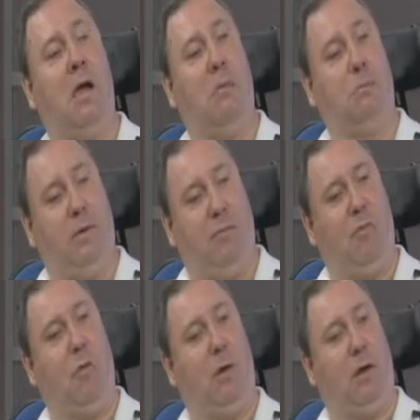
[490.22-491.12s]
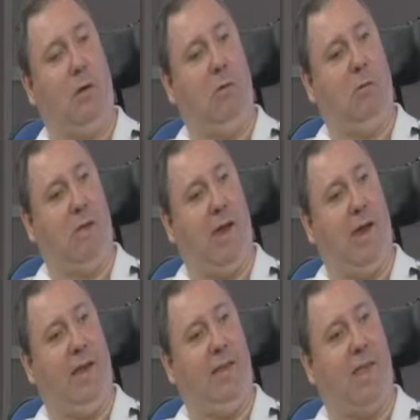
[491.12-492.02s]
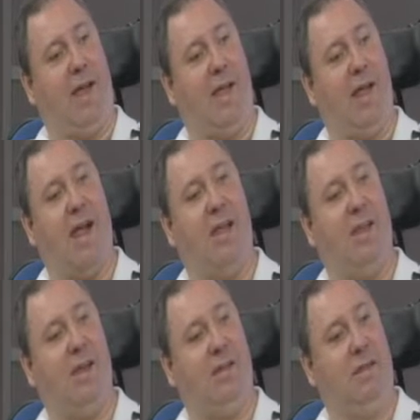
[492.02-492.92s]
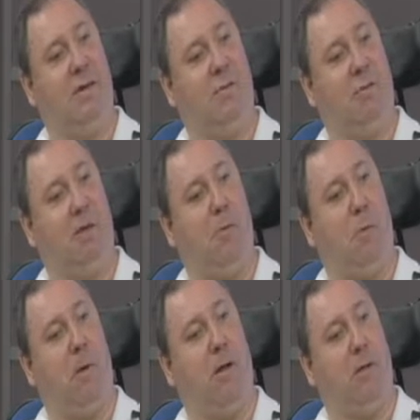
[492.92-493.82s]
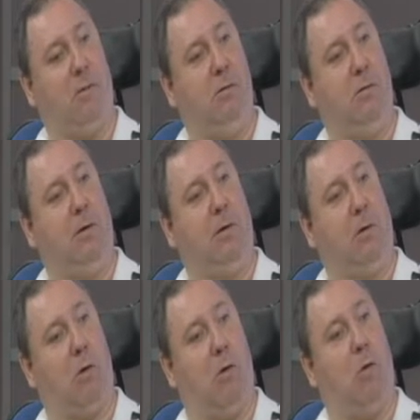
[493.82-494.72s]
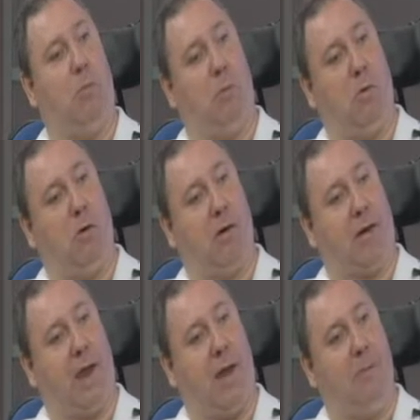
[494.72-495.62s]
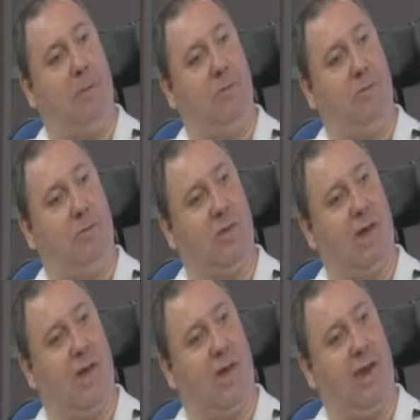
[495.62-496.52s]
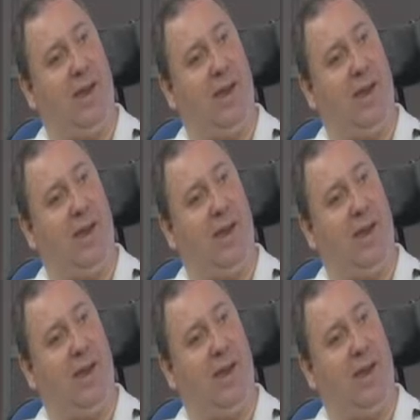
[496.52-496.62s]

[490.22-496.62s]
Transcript: before you take that on, you definitely want to do your homework, I would say.